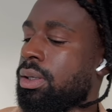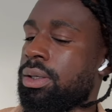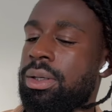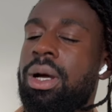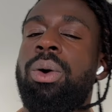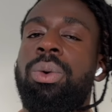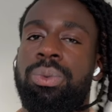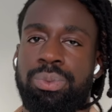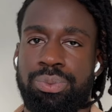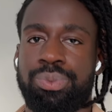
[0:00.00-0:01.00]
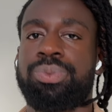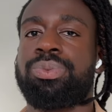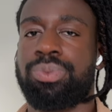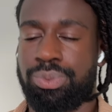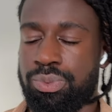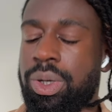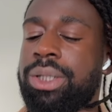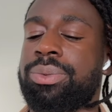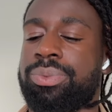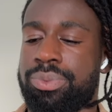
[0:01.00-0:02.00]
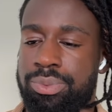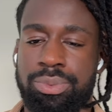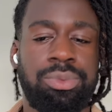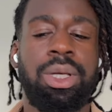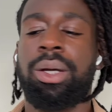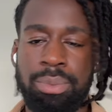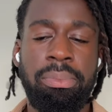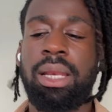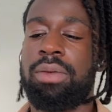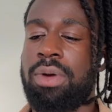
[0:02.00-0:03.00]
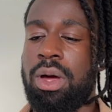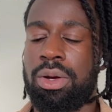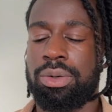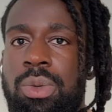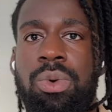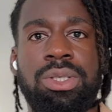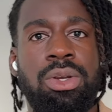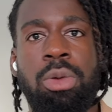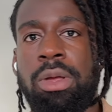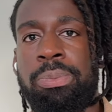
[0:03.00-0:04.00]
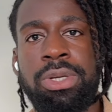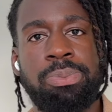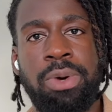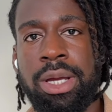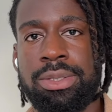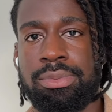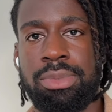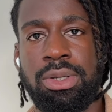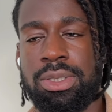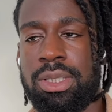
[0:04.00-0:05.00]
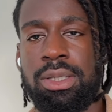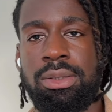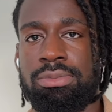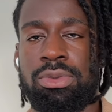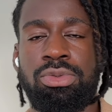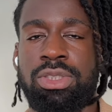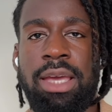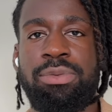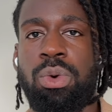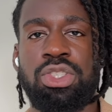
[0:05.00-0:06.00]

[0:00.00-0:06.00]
Oh, oh, so now you're a good guy, right? Yeah. Medal of Honor. He won the Nobel Peace Prize because he saved one